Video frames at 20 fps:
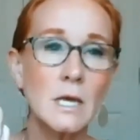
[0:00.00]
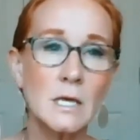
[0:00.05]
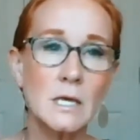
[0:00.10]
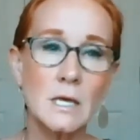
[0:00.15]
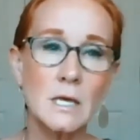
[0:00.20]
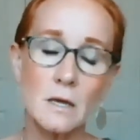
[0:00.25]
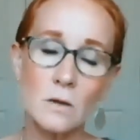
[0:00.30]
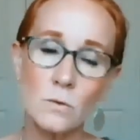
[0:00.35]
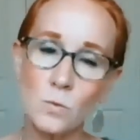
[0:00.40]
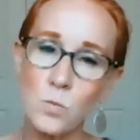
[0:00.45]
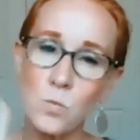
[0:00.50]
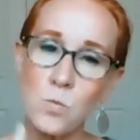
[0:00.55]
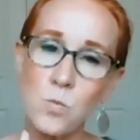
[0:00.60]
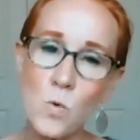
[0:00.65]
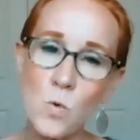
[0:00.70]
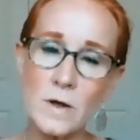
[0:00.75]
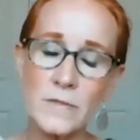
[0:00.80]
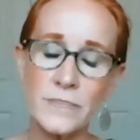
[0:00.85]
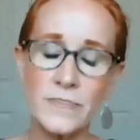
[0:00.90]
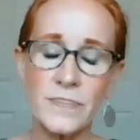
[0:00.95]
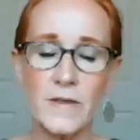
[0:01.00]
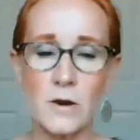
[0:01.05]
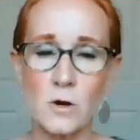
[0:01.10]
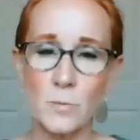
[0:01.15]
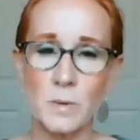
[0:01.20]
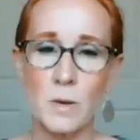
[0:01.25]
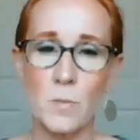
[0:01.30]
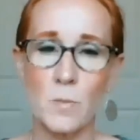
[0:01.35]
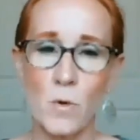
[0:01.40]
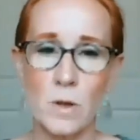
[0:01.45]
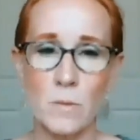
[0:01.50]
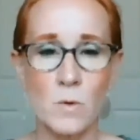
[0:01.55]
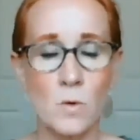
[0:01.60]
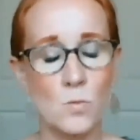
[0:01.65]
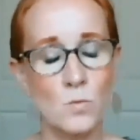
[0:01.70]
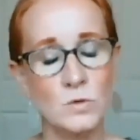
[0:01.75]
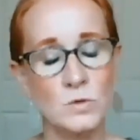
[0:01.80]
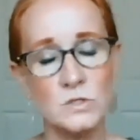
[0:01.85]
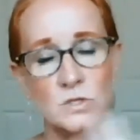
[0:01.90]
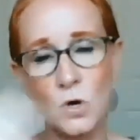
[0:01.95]
He had one therapy
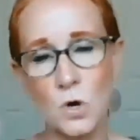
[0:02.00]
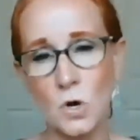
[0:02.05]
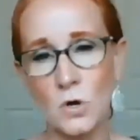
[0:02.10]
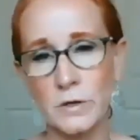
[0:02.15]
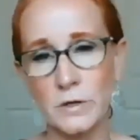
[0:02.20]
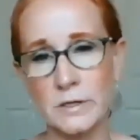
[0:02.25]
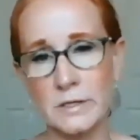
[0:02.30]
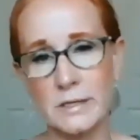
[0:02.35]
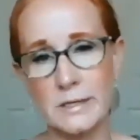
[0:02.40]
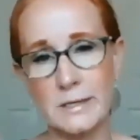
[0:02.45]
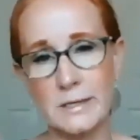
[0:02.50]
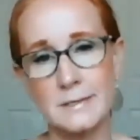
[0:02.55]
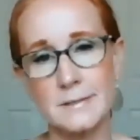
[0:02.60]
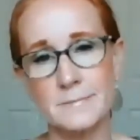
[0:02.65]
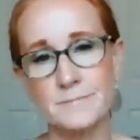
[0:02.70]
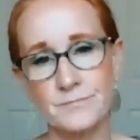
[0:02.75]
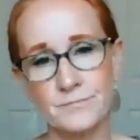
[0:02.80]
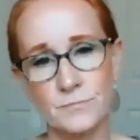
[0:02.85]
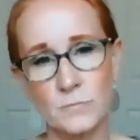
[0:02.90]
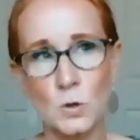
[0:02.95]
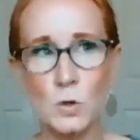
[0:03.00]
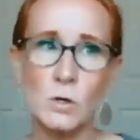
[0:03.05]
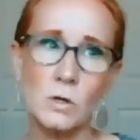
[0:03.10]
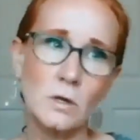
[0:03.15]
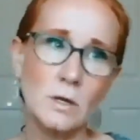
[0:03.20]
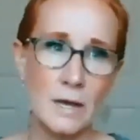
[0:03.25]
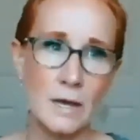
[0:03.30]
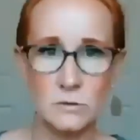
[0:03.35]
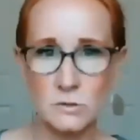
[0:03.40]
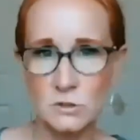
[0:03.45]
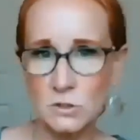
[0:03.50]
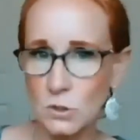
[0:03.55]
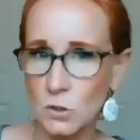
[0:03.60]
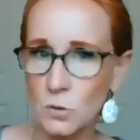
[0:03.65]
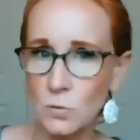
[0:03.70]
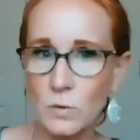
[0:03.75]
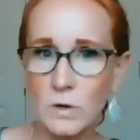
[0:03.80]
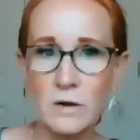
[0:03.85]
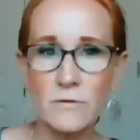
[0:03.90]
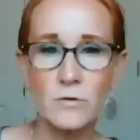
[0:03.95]
appointment, was all he needed, or
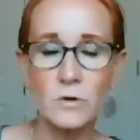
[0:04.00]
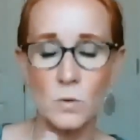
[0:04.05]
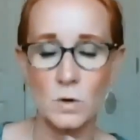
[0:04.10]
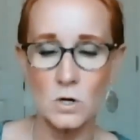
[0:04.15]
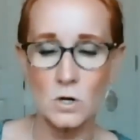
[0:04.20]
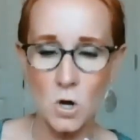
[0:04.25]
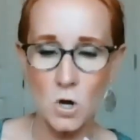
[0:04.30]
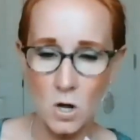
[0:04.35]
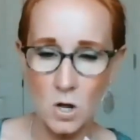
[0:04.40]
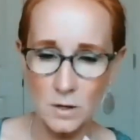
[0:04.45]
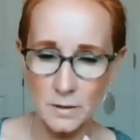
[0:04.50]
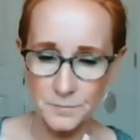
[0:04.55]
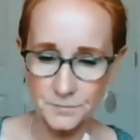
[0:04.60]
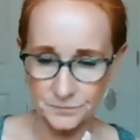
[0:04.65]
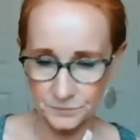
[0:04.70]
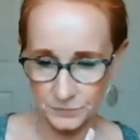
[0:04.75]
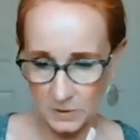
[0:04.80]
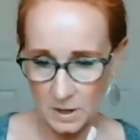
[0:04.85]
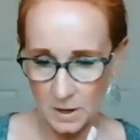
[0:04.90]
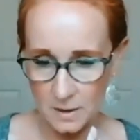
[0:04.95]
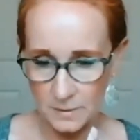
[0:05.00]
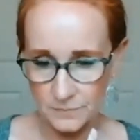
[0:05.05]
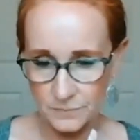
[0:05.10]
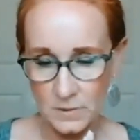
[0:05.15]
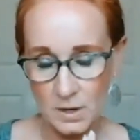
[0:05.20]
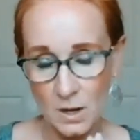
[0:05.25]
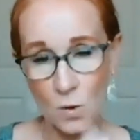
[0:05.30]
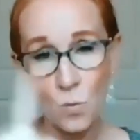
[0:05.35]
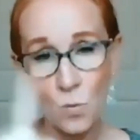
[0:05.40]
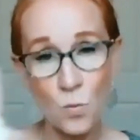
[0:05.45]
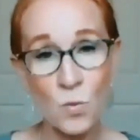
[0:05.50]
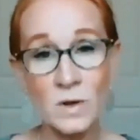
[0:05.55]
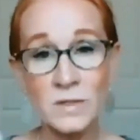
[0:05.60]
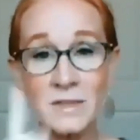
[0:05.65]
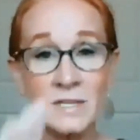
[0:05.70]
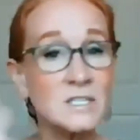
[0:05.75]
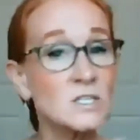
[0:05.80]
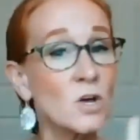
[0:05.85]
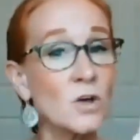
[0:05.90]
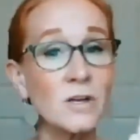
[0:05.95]
counselor, whatever you want to call it. Okay.
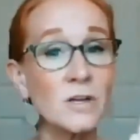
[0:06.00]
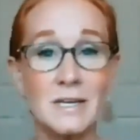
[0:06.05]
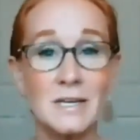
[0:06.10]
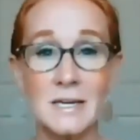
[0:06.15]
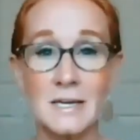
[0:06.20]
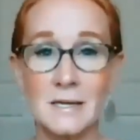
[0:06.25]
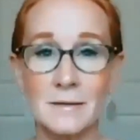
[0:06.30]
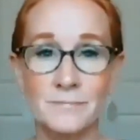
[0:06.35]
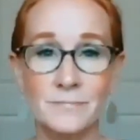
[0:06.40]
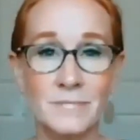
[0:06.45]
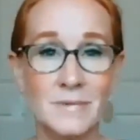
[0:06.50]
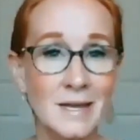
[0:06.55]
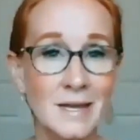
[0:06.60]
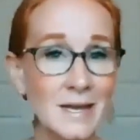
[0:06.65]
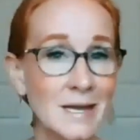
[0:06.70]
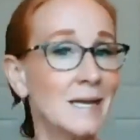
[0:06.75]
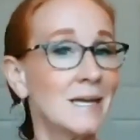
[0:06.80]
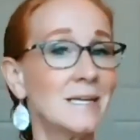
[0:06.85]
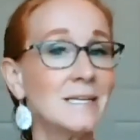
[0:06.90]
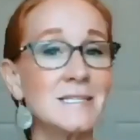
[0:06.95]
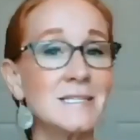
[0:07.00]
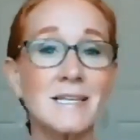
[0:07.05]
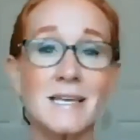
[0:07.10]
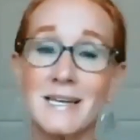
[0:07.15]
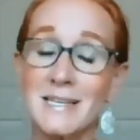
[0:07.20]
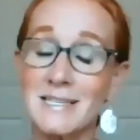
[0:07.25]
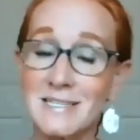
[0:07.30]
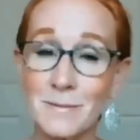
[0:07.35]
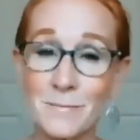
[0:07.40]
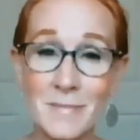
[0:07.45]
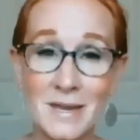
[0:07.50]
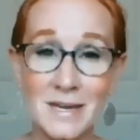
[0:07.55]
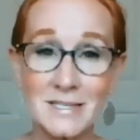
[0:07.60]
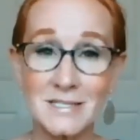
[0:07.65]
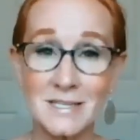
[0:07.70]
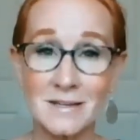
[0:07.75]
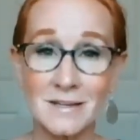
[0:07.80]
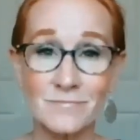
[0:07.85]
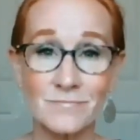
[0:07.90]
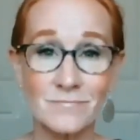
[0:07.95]
One, that's all he needed. He said, It's
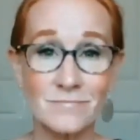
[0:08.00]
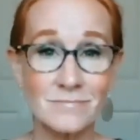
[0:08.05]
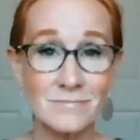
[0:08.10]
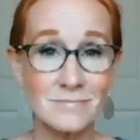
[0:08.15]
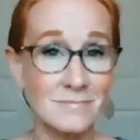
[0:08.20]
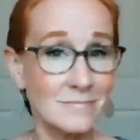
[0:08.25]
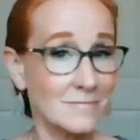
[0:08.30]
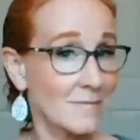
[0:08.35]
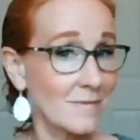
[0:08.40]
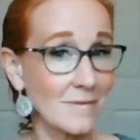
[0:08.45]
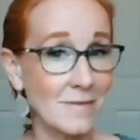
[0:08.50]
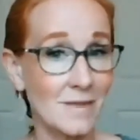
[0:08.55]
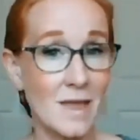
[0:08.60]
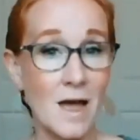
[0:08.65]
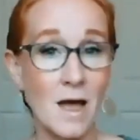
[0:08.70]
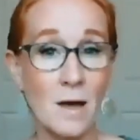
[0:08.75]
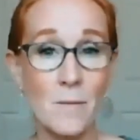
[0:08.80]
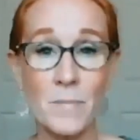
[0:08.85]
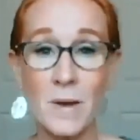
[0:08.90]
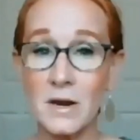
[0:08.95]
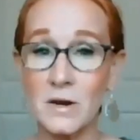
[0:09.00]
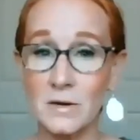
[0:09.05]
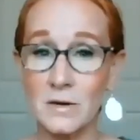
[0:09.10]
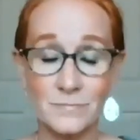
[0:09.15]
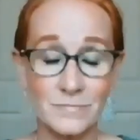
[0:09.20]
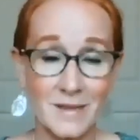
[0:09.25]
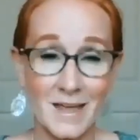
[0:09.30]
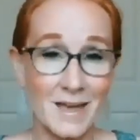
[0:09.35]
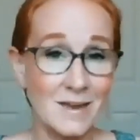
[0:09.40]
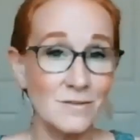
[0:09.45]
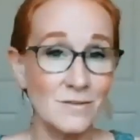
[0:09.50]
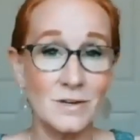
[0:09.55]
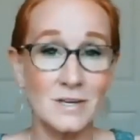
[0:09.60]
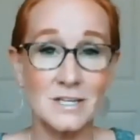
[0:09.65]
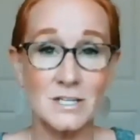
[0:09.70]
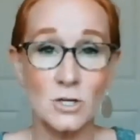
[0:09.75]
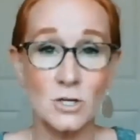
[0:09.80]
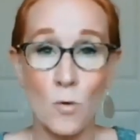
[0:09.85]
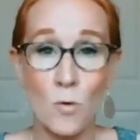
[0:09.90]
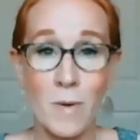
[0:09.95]
amazing. I'm better. I don't
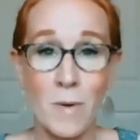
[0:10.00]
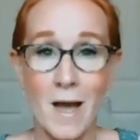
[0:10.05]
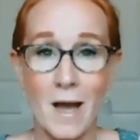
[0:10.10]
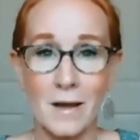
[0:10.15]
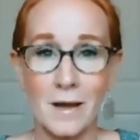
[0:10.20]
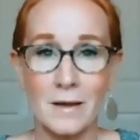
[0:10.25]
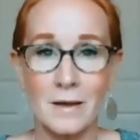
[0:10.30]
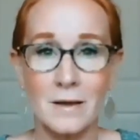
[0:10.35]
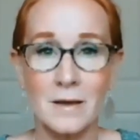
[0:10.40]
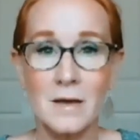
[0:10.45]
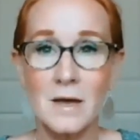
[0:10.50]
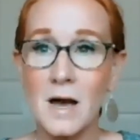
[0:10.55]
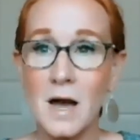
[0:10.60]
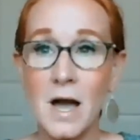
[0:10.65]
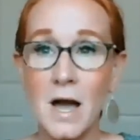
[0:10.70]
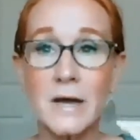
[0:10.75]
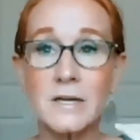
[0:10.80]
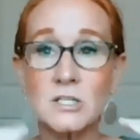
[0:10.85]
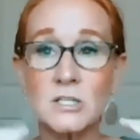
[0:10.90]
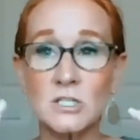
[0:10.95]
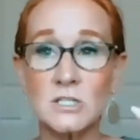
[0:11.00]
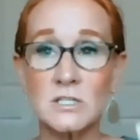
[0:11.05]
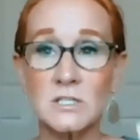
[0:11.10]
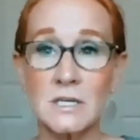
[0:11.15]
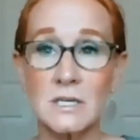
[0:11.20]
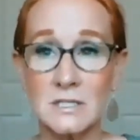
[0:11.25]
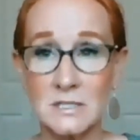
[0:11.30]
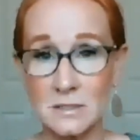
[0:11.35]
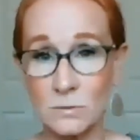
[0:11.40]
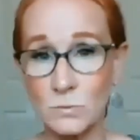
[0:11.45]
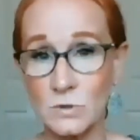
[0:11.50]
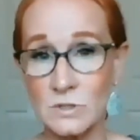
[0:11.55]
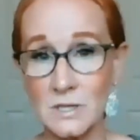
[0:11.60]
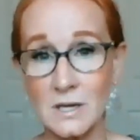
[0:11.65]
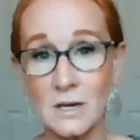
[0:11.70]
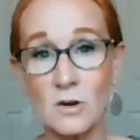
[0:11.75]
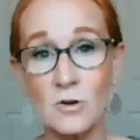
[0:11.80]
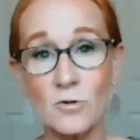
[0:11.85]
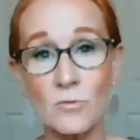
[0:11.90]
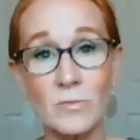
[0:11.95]
need to go back. I just needed
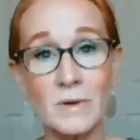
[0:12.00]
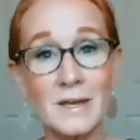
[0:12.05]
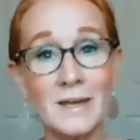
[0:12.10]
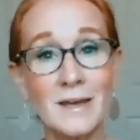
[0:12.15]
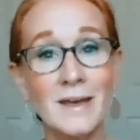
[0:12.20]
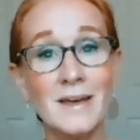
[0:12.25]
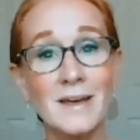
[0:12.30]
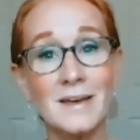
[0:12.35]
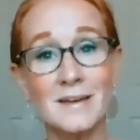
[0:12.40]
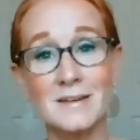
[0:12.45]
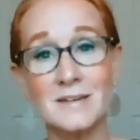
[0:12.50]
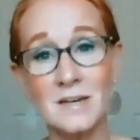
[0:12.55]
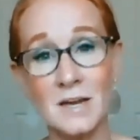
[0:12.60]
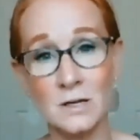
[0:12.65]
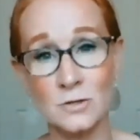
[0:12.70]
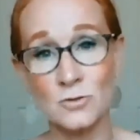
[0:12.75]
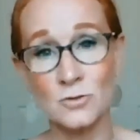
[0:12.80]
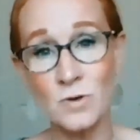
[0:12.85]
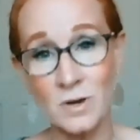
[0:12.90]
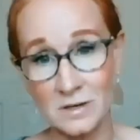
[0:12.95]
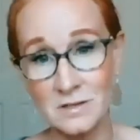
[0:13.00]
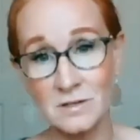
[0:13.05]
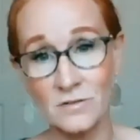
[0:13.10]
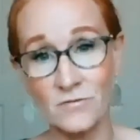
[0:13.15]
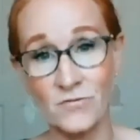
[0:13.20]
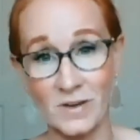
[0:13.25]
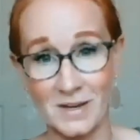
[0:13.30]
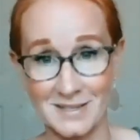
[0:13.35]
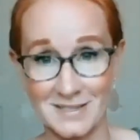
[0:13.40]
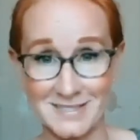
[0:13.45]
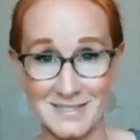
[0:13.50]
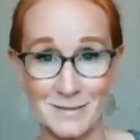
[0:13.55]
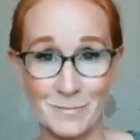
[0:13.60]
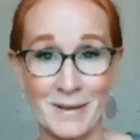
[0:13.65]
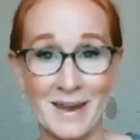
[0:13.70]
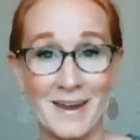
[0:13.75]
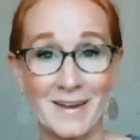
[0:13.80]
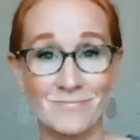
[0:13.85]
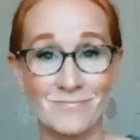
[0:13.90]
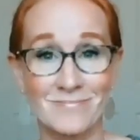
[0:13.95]
someone to hear me and not try to fix
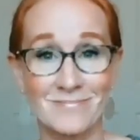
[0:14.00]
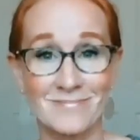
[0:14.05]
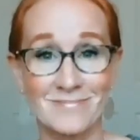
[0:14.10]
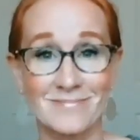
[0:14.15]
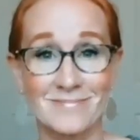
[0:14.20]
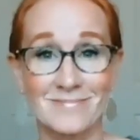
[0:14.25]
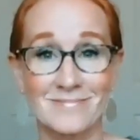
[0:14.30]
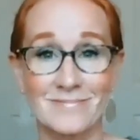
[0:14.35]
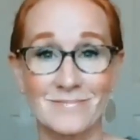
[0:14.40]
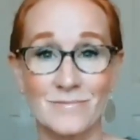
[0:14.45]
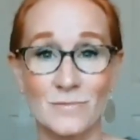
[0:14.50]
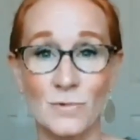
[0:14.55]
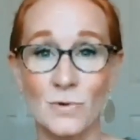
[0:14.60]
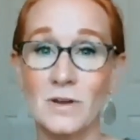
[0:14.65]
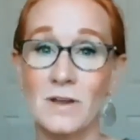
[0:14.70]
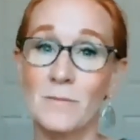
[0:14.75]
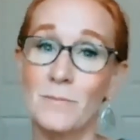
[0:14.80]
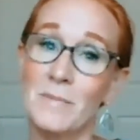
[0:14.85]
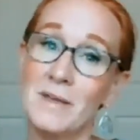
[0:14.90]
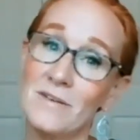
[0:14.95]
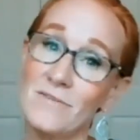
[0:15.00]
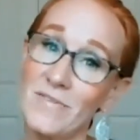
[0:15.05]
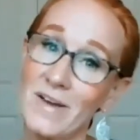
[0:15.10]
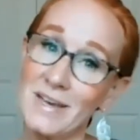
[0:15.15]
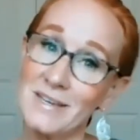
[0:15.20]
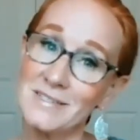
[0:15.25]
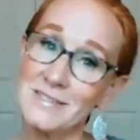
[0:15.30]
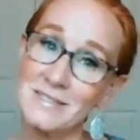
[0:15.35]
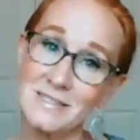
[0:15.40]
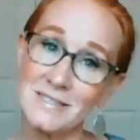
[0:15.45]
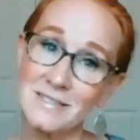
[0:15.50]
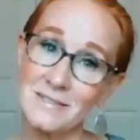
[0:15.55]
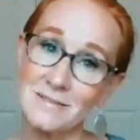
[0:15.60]
me or give me advice.